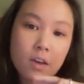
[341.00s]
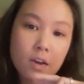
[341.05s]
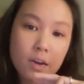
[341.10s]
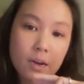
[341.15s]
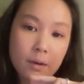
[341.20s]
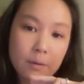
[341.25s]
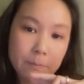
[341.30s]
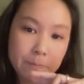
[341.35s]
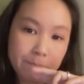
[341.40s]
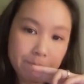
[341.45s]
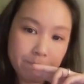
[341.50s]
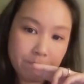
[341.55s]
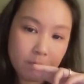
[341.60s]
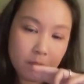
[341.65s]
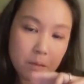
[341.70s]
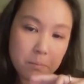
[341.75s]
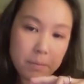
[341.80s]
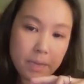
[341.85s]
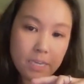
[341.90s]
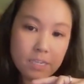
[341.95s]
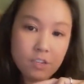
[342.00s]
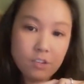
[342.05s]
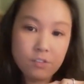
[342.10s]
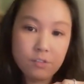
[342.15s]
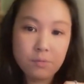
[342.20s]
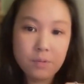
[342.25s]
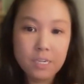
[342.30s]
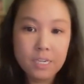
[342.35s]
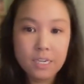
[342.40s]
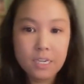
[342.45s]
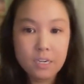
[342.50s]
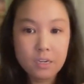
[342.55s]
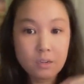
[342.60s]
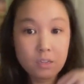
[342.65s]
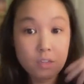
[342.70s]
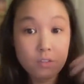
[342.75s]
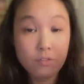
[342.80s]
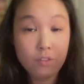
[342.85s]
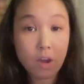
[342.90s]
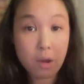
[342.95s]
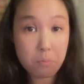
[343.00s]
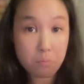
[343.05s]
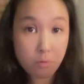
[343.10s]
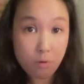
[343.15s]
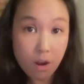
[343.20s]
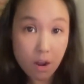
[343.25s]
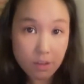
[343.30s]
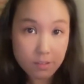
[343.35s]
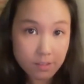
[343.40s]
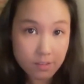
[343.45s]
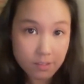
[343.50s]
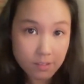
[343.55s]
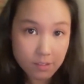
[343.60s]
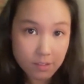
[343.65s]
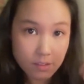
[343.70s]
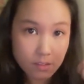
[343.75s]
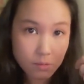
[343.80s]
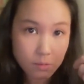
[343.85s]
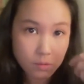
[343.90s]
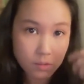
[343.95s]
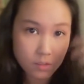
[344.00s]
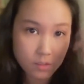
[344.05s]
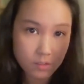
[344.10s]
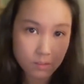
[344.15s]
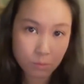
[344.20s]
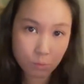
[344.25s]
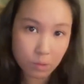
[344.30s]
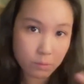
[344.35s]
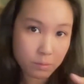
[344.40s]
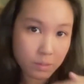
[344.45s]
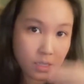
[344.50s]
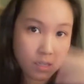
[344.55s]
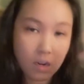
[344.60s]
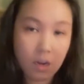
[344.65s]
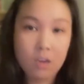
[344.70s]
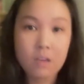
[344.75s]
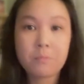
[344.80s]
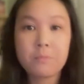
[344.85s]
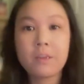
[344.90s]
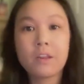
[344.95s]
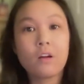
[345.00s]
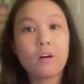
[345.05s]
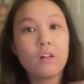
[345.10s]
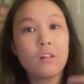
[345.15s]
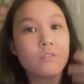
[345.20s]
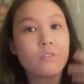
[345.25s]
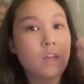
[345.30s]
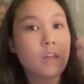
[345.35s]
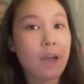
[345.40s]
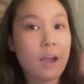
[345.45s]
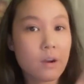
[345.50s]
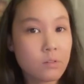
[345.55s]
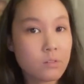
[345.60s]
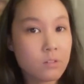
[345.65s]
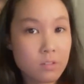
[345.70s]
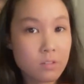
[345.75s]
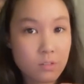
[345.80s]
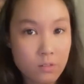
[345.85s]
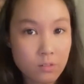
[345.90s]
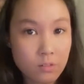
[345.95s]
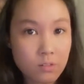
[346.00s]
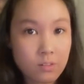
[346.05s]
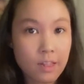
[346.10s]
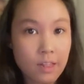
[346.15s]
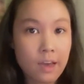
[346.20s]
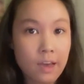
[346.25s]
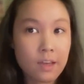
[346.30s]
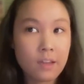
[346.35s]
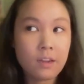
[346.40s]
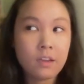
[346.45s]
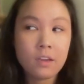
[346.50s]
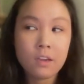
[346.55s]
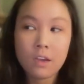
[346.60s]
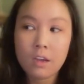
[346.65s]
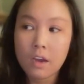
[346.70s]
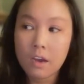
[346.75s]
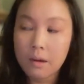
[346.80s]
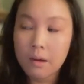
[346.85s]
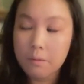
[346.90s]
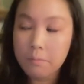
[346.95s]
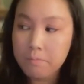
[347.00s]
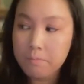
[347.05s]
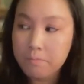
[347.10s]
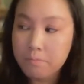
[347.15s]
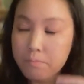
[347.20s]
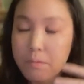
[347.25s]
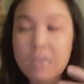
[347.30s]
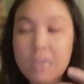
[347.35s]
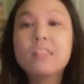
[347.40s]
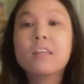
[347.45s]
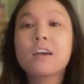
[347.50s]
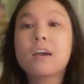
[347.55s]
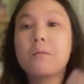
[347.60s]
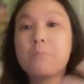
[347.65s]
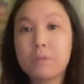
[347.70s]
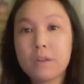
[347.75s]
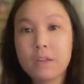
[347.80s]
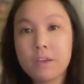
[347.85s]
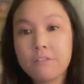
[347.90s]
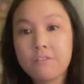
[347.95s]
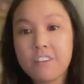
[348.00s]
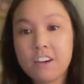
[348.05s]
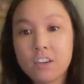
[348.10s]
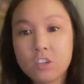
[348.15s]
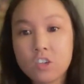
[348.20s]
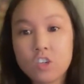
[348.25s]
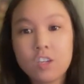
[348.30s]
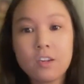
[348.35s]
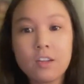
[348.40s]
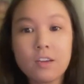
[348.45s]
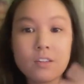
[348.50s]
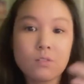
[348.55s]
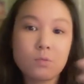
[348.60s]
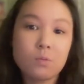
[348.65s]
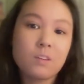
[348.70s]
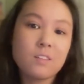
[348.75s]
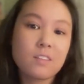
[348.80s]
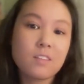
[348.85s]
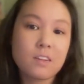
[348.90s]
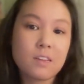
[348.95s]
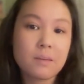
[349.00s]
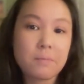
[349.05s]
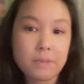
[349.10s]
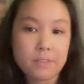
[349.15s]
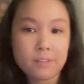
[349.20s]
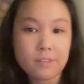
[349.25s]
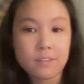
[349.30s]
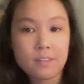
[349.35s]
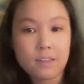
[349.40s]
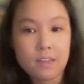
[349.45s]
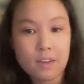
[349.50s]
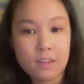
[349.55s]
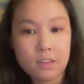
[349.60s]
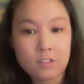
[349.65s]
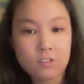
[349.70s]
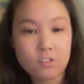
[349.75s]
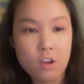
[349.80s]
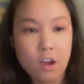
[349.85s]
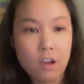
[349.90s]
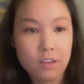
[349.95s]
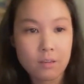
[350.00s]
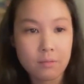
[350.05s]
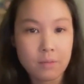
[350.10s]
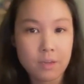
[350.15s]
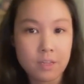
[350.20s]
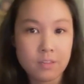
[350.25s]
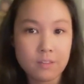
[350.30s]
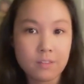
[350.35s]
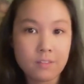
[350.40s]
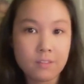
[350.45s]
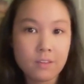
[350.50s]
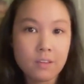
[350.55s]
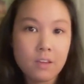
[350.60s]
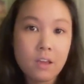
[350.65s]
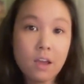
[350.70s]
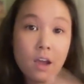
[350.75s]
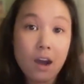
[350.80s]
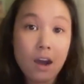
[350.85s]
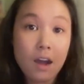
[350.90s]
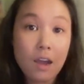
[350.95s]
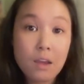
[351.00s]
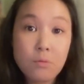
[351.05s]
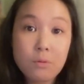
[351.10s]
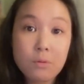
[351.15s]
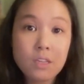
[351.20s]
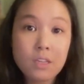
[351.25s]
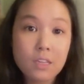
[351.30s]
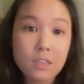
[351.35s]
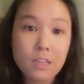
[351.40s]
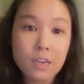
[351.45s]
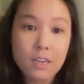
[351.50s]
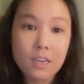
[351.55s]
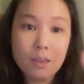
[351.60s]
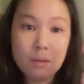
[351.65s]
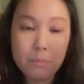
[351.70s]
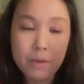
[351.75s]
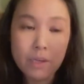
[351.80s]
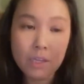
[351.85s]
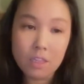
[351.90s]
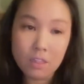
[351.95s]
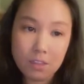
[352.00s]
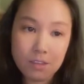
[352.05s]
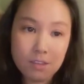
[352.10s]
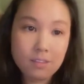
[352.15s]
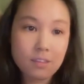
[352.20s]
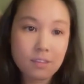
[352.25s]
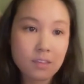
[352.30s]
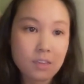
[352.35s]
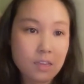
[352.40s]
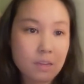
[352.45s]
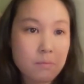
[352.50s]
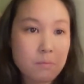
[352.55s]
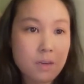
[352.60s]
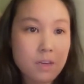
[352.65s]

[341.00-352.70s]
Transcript: um, pages right here. You've got processes, which is where we document all of the how to's that um, make the company function, as well as any miscellaneous documents. I really like it being this clean